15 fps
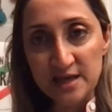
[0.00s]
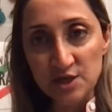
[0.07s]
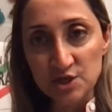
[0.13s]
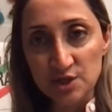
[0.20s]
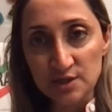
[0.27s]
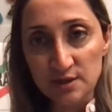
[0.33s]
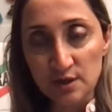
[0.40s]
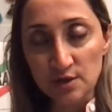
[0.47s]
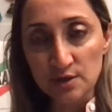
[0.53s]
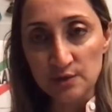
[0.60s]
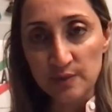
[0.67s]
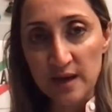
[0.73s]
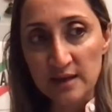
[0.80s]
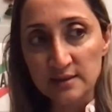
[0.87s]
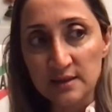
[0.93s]
sanctioned on
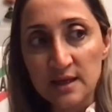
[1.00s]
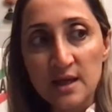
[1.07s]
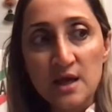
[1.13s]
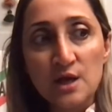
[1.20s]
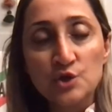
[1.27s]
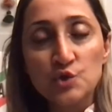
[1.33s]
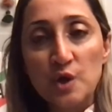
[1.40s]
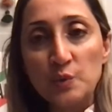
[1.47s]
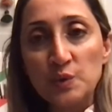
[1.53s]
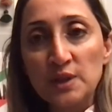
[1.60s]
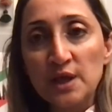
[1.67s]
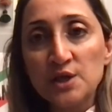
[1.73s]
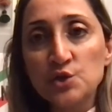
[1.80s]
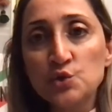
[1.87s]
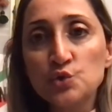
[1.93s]
Iran. So I
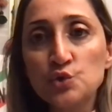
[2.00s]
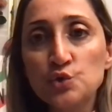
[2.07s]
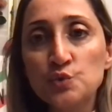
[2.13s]
would like you